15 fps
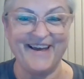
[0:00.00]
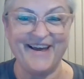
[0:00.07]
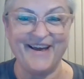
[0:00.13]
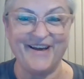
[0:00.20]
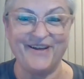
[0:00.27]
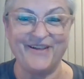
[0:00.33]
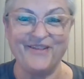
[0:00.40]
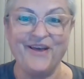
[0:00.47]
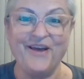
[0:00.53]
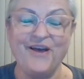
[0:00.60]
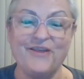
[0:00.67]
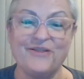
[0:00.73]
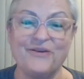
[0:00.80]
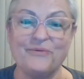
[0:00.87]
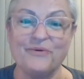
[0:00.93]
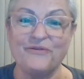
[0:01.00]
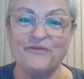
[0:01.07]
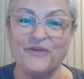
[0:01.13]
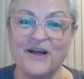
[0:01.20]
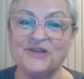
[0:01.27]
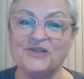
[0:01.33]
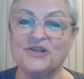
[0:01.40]
the
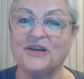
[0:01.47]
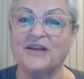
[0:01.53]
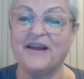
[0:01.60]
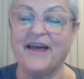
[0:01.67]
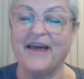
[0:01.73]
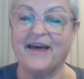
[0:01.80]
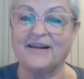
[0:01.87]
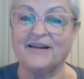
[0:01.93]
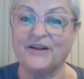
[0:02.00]
reflection and